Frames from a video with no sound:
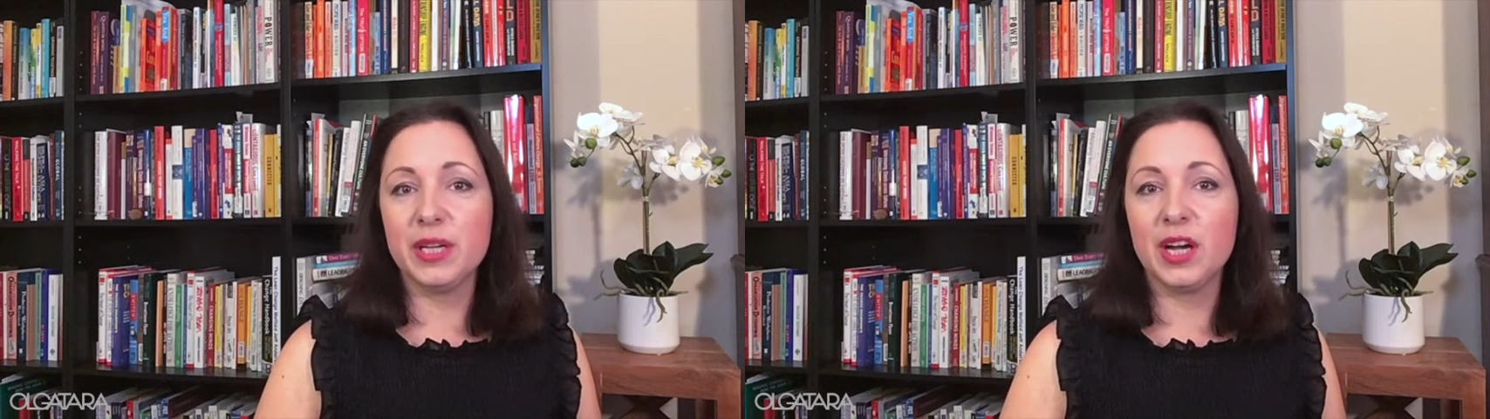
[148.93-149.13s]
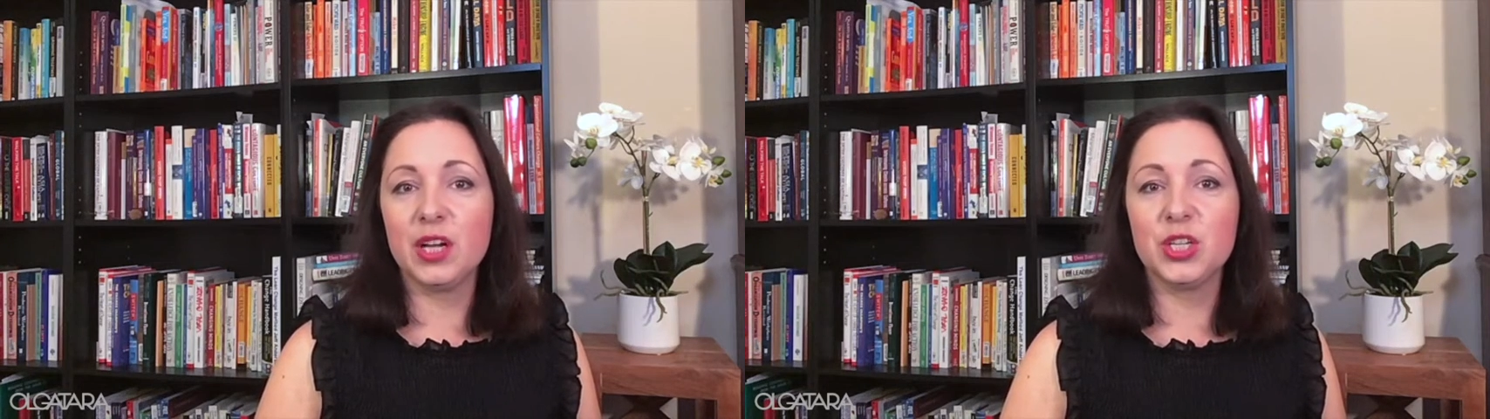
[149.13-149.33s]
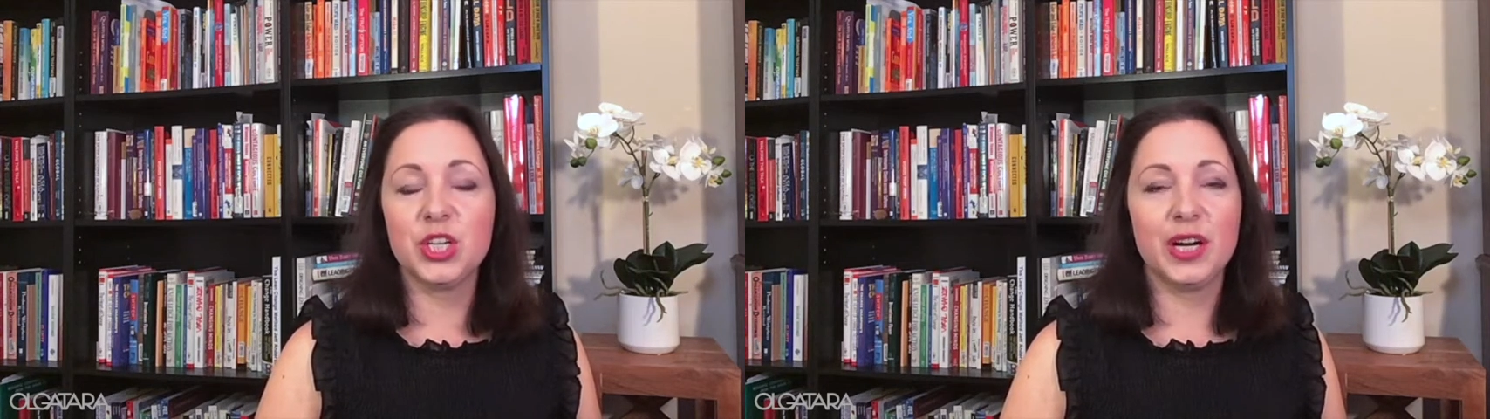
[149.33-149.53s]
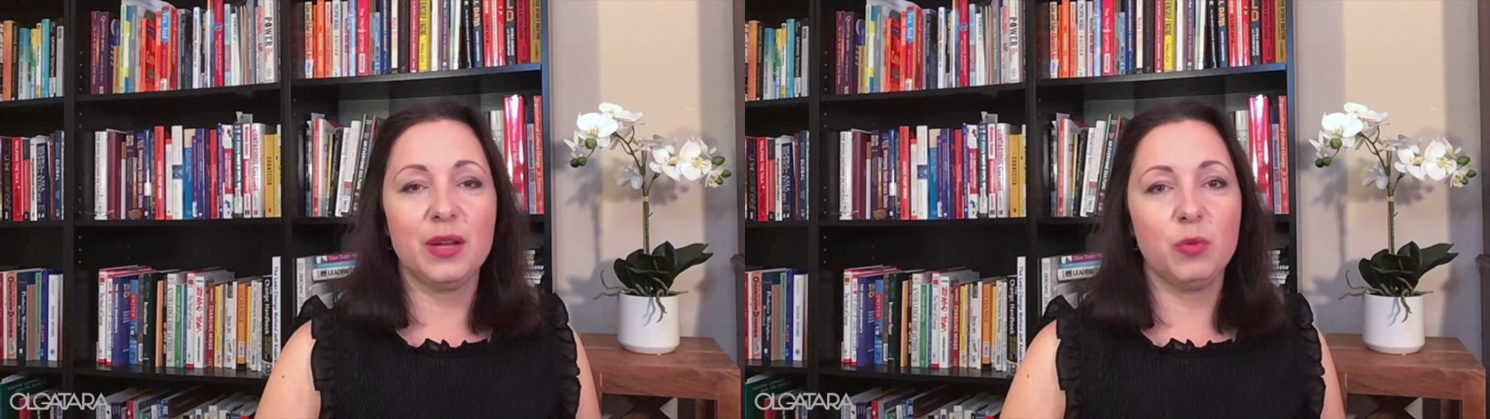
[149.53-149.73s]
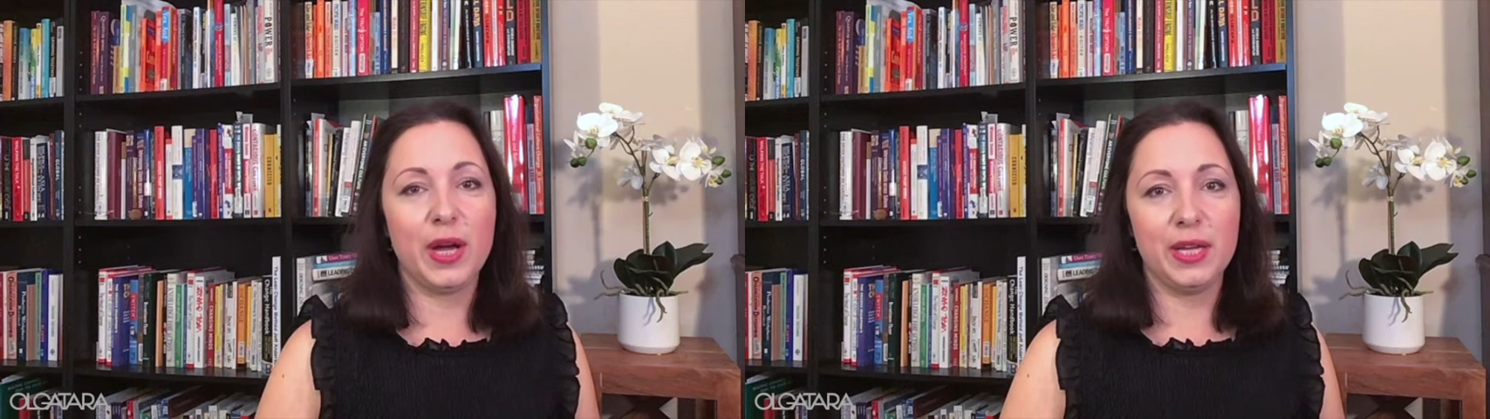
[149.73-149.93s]
culture
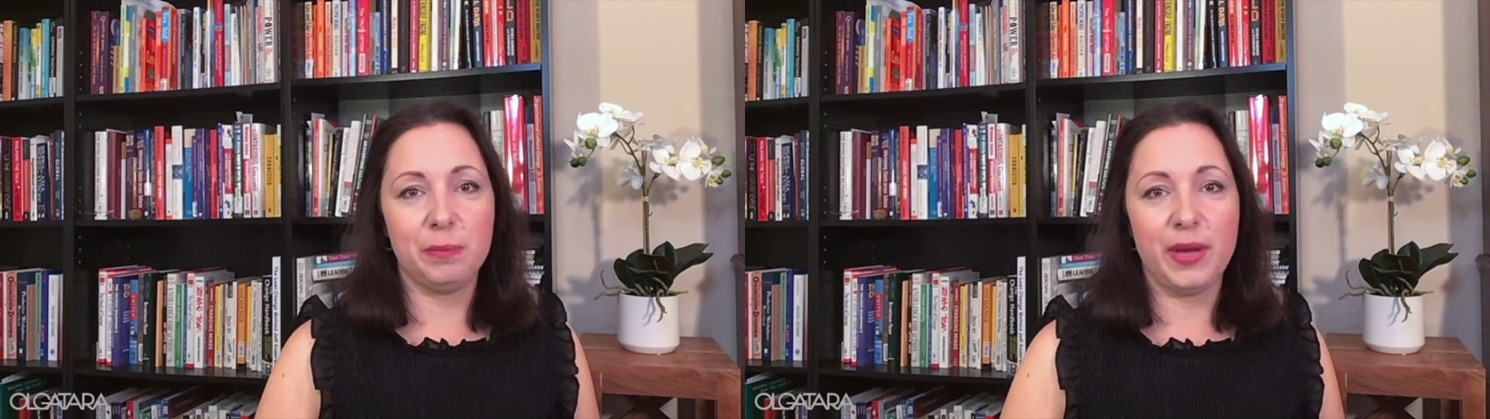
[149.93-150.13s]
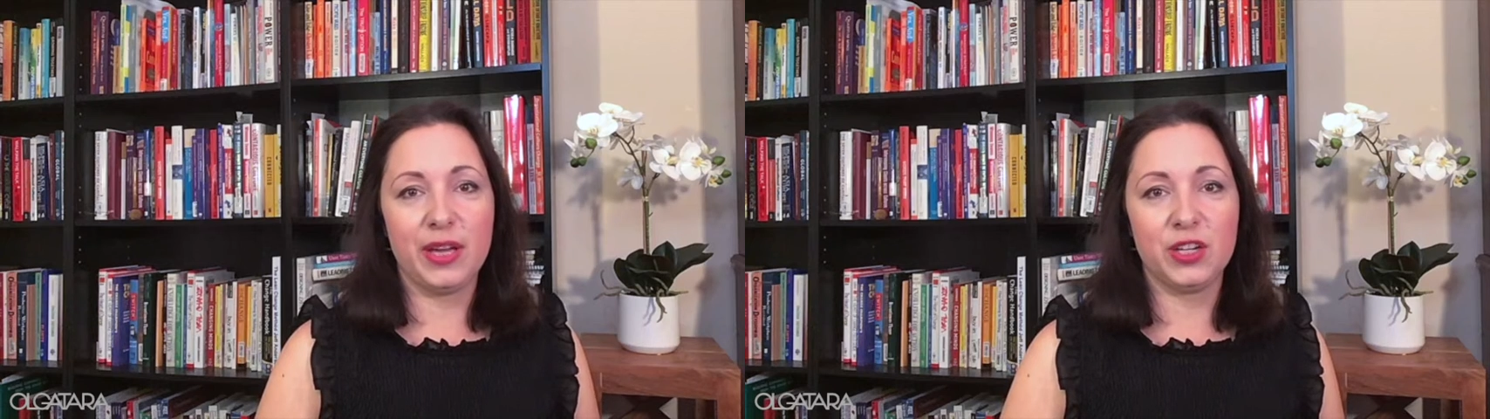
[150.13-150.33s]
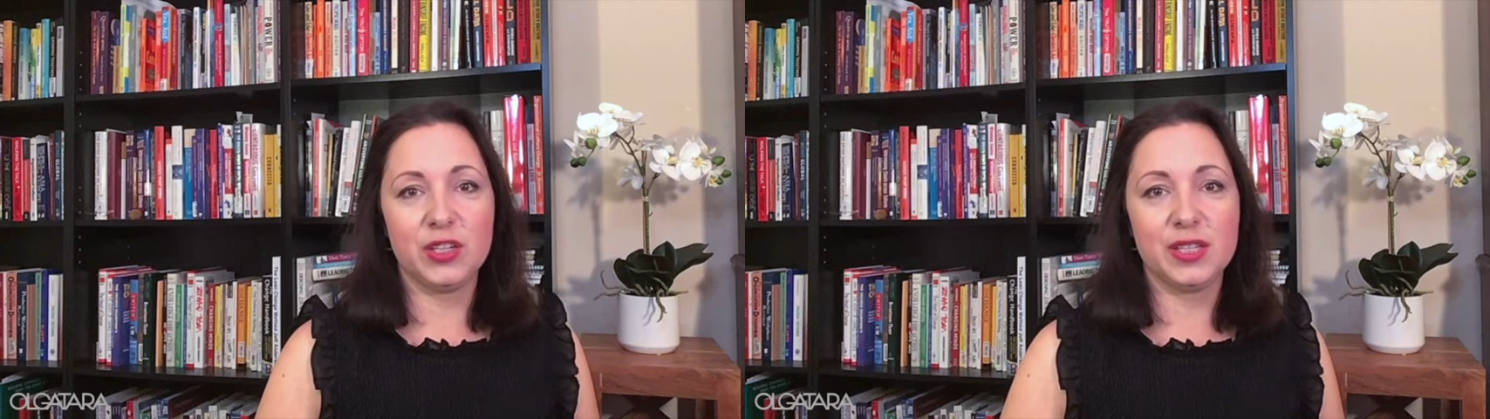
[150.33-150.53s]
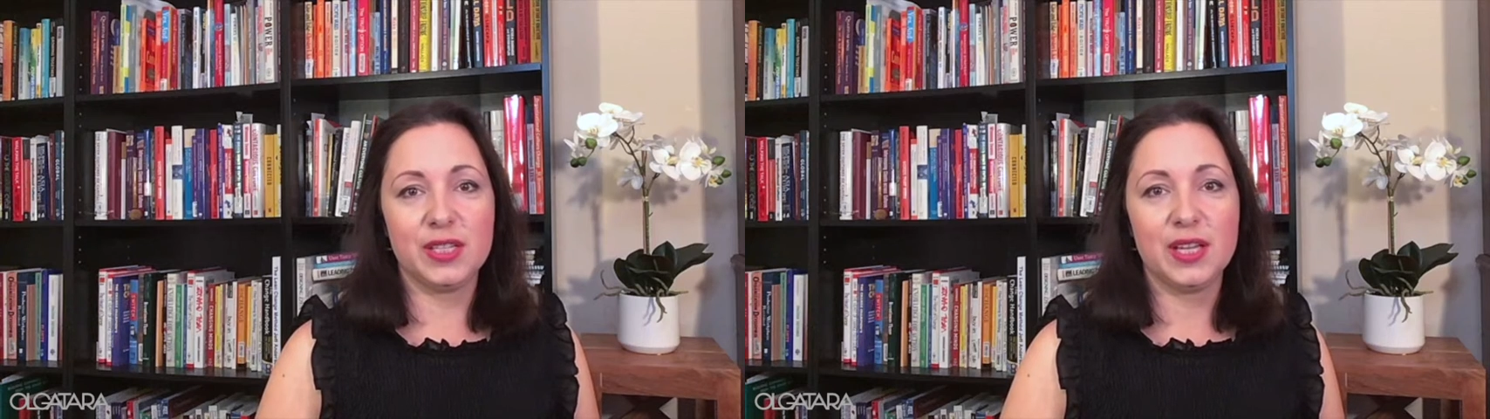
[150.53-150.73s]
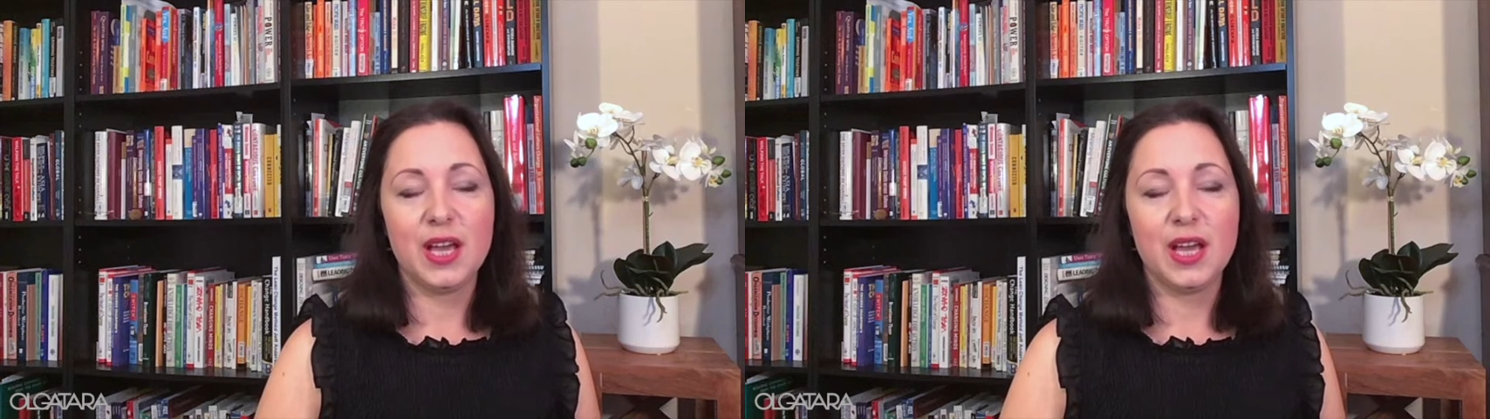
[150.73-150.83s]
and why it matters,